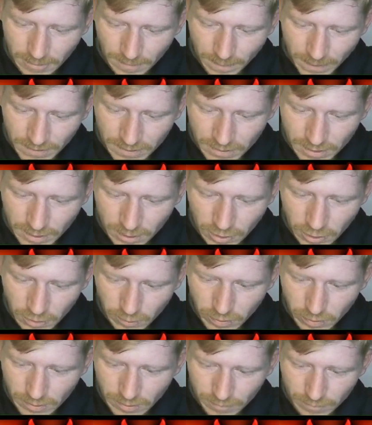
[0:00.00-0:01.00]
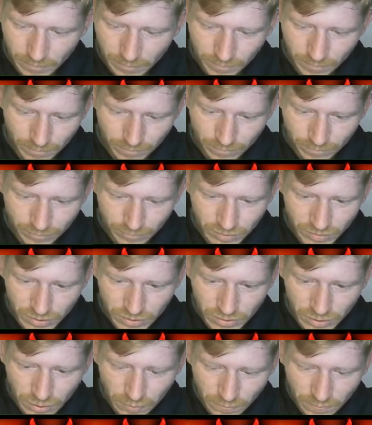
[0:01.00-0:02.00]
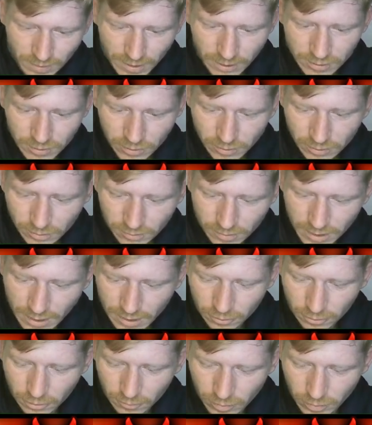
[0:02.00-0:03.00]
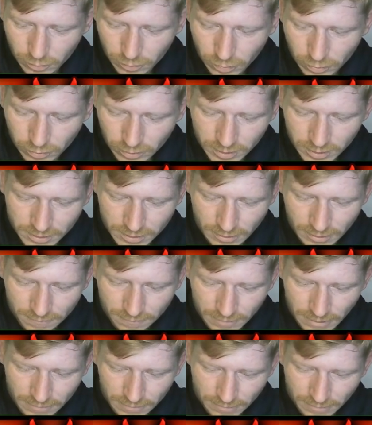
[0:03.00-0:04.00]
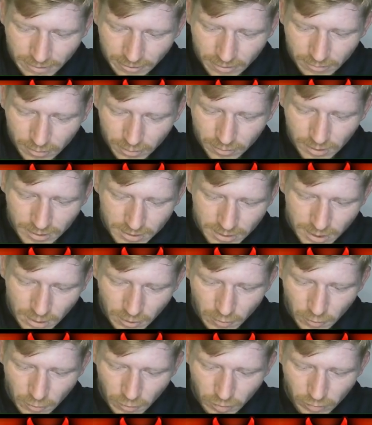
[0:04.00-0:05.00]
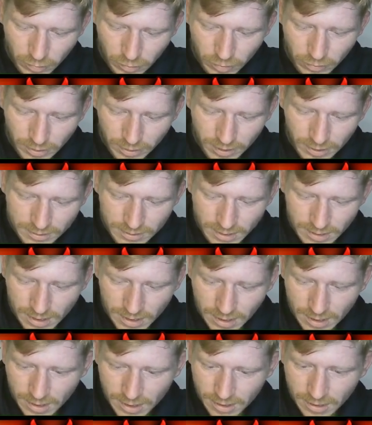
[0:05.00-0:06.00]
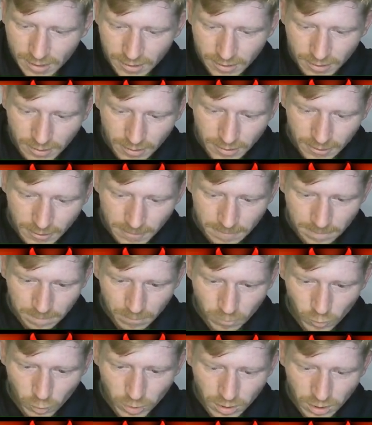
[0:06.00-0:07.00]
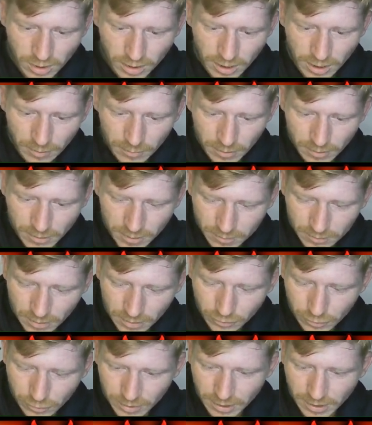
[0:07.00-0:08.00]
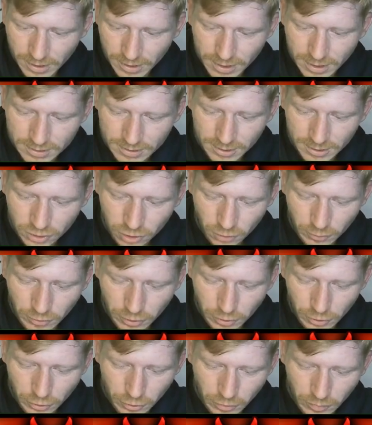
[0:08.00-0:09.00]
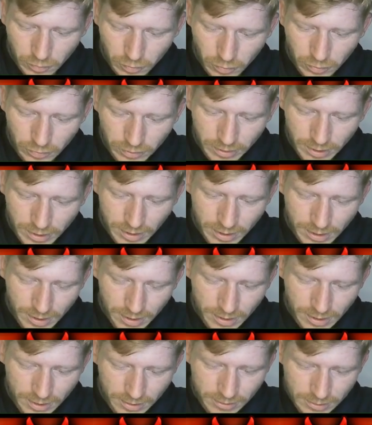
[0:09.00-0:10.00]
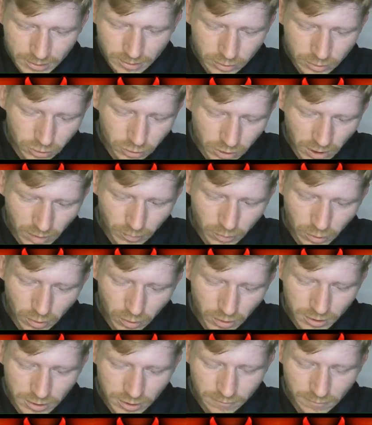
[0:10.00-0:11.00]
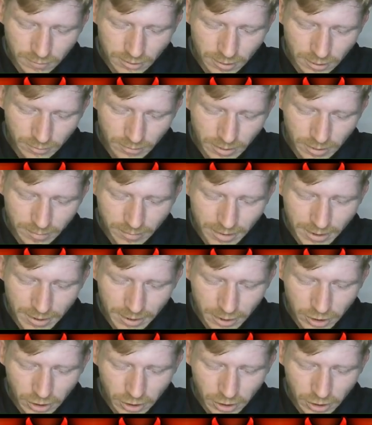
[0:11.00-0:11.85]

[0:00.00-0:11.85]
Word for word: Let's get a couple of snowflakes on the ground, a couple of Boreas in that fast firing mode. Let's get another Boreas there. We are keeping things back pretty nicely, dropping another Boreas demonologist for a little bit of mana.